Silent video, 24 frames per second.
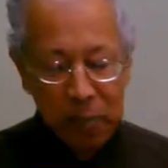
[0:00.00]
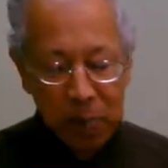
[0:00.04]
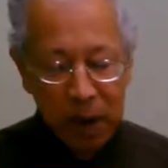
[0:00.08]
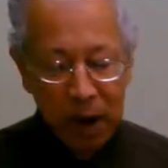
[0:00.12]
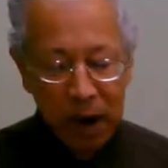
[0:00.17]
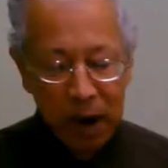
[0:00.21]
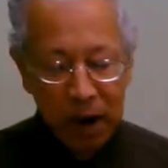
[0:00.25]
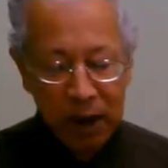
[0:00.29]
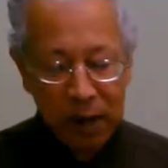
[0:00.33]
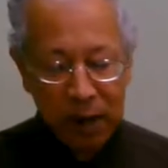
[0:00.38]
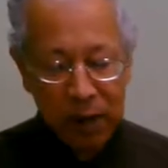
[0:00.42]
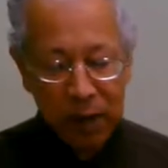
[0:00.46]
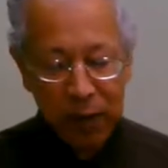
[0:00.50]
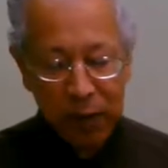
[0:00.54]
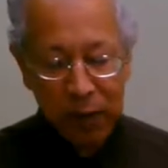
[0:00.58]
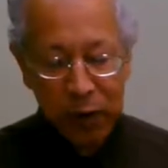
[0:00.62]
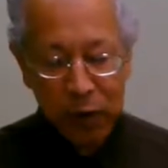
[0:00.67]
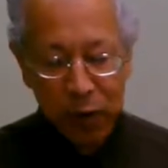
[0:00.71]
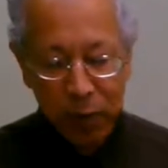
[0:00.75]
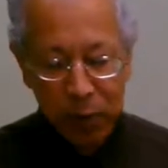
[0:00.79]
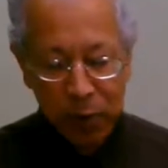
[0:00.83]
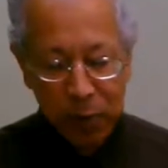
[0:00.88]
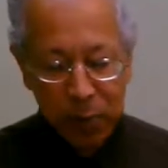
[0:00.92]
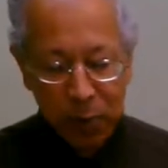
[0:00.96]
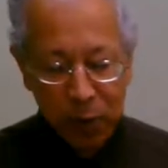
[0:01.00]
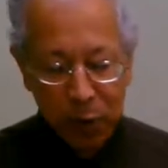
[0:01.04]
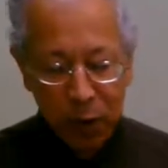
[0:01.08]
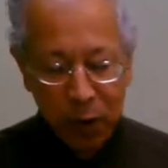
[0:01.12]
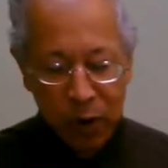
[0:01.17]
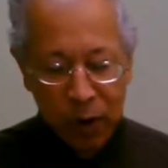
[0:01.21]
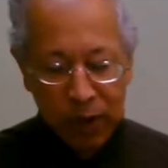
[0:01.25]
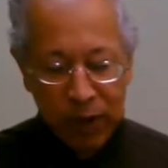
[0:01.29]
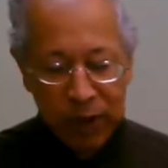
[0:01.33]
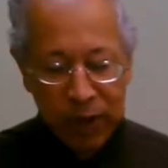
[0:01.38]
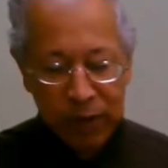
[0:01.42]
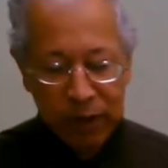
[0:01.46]
part of the
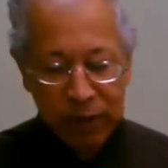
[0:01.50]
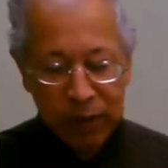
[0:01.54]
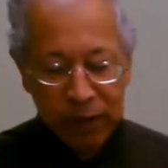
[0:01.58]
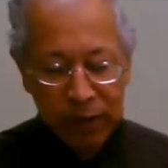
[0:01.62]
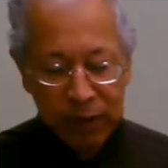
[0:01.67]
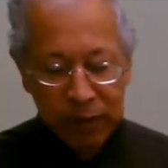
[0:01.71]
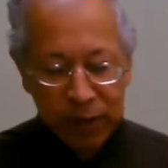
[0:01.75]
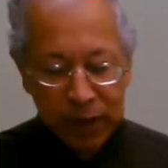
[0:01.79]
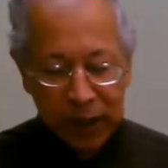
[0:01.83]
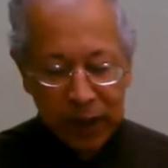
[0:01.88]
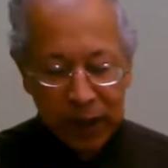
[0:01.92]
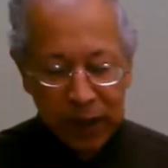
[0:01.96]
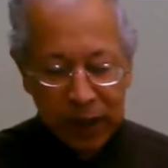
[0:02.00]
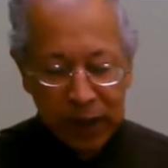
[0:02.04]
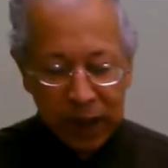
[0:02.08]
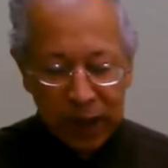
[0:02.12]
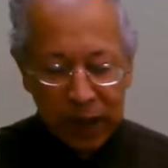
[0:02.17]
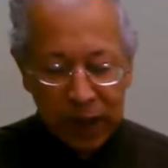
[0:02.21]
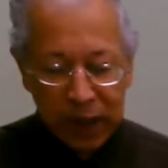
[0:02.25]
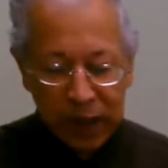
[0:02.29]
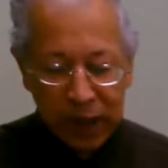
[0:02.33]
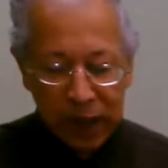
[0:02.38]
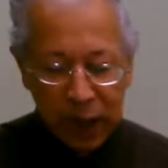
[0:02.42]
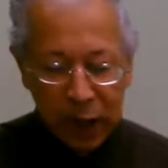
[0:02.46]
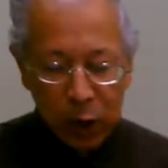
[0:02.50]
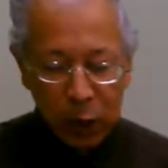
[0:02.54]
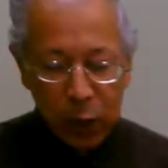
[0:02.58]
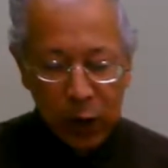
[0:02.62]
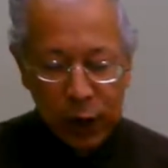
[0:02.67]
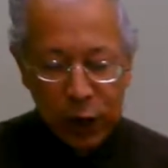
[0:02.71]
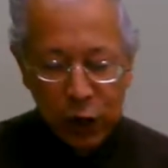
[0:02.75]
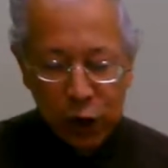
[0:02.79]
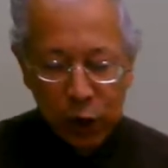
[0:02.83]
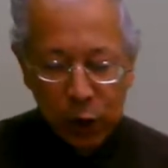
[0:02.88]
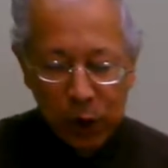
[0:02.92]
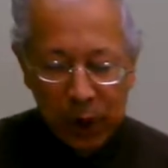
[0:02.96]
report, in
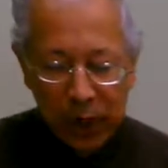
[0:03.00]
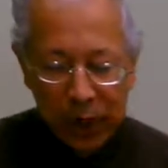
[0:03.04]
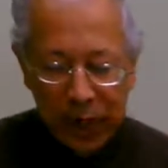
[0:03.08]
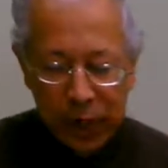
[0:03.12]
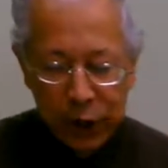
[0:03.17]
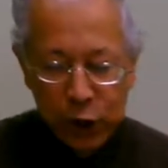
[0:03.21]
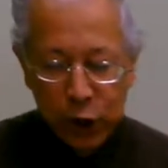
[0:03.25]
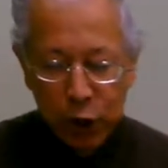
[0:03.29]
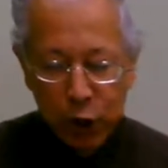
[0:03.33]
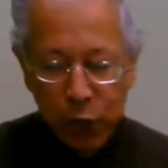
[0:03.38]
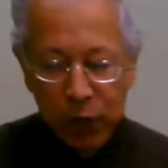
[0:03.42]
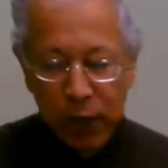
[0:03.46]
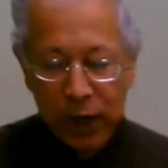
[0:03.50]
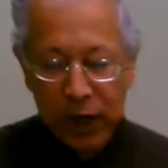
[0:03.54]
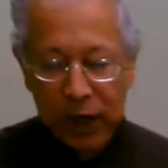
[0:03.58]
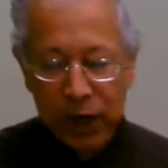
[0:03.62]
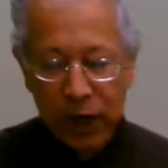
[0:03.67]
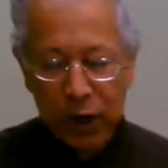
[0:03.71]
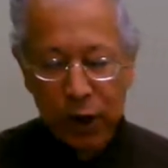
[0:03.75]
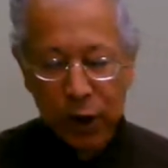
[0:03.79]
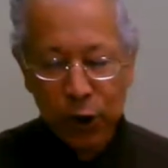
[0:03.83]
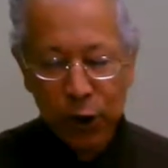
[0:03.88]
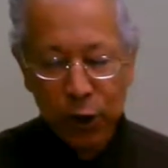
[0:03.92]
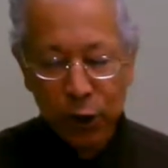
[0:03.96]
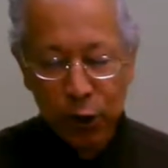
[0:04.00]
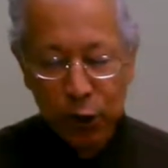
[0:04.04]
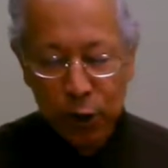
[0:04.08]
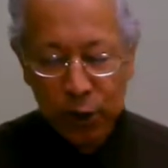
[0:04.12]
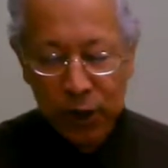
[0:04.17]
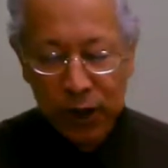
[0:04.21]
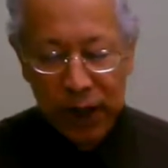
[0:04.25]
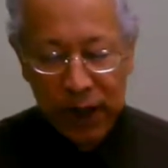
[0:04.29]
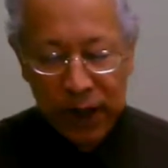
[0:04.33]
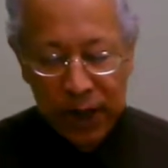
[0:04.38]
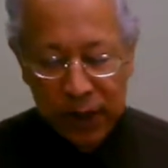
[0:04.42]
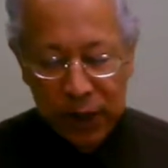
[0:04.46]
which you lead the reader through
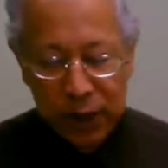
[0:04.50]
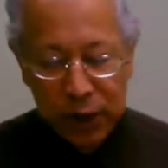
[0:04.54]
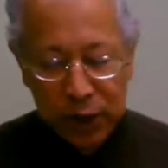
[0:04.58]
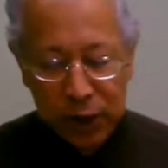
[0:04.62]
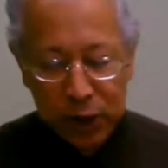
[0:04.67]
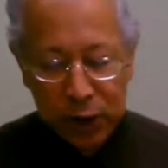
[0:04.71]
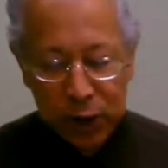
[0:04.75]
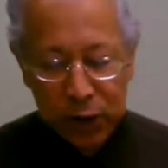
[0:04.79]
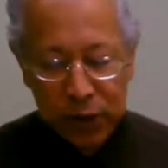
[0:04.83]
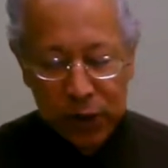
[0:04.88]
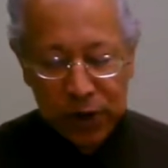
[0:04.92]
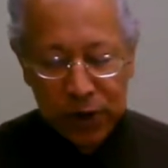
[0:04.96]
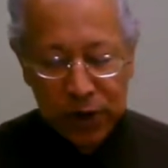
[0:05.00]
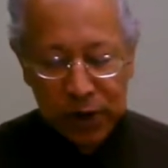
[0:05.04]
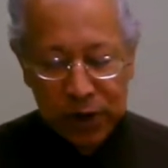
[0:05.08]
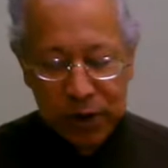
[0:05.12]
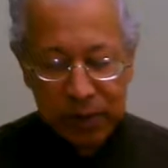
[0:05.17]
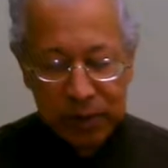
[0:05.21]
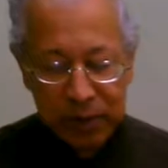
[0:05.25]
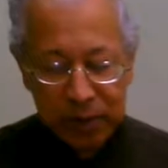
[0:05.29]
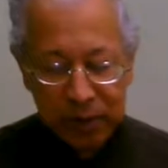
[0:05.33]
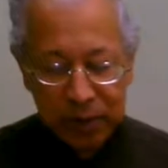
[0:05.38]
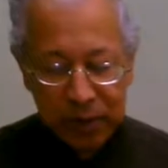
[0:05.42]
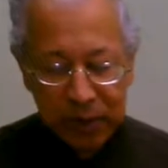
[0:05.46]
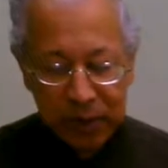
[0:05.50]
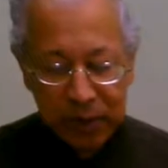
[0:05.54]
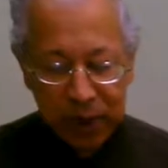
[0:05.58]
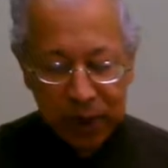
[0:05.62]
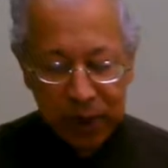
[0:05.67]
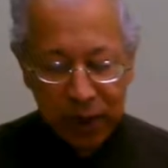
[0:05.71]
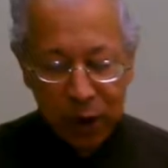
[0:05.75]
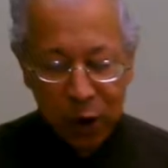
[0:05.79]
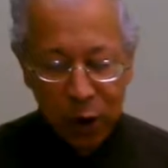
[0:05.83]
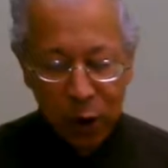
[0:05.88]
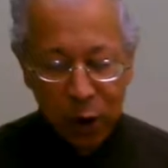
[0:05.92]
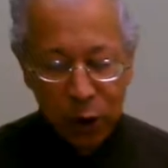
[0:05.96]
the issues
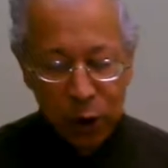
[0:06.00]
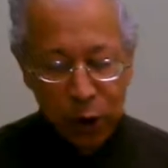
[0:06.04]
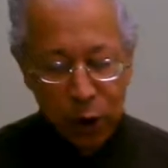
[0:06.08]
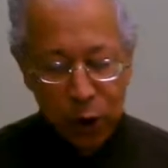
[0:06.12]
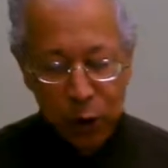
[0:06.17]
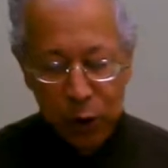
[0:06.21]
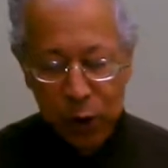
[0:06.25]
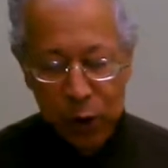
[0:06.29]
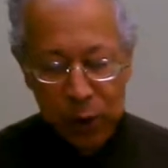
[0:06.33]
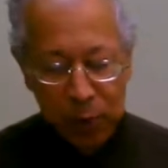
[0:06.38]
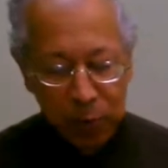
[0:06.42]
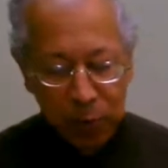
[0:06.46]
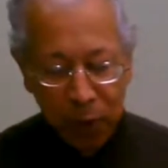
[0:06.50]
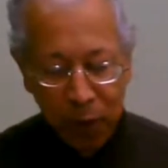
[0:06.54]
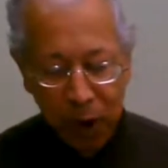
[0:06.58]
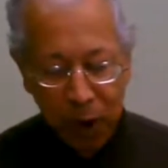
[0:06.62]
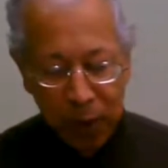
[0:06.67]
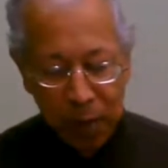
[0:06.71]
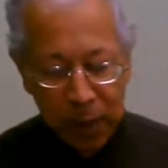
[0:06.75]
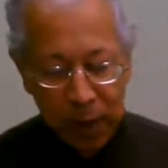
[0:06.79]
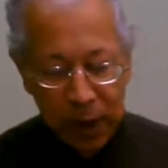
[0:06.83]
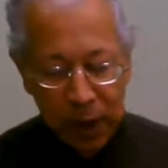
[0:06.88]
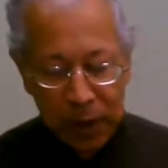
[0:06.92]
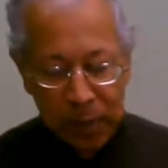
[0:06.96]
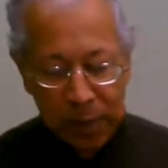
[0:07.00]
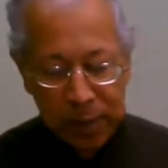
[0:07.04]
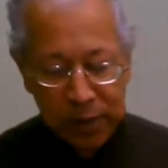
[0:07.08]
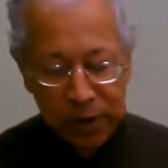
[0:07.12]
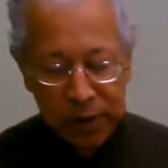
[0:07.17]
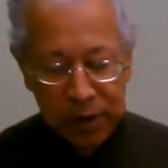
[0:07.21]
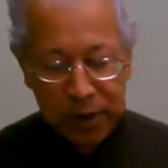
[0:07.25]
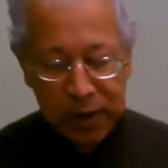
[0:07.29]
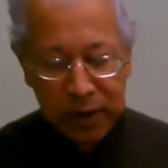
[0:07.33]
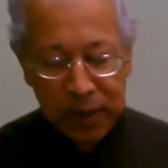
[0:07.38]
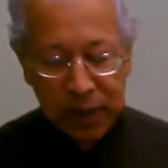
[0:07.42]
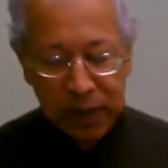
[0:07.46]
or through the
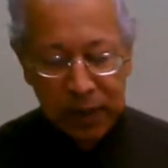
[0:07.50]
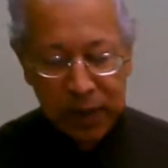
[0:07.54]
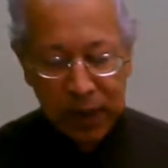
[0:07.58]
problems,